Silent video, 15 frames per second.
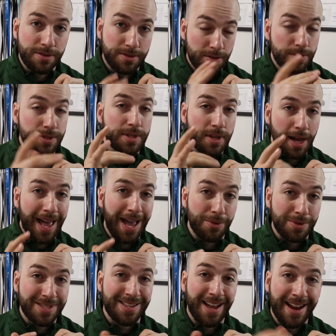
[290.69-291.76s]
so it's
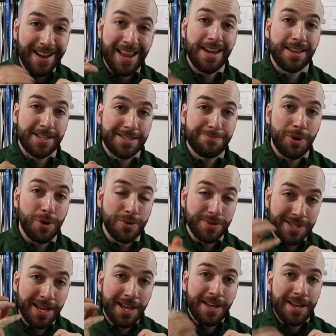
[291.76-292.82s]
outside and
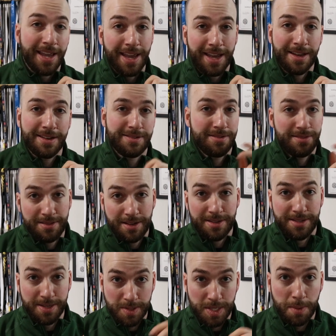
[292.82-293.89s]
exposed and
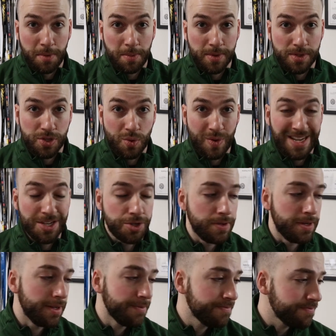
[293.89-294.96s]
thus susceptible to
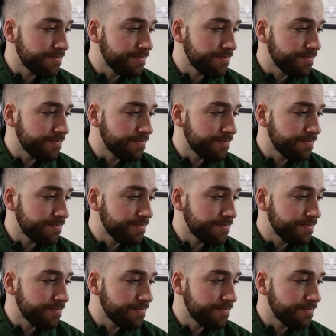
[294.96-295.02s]
injury.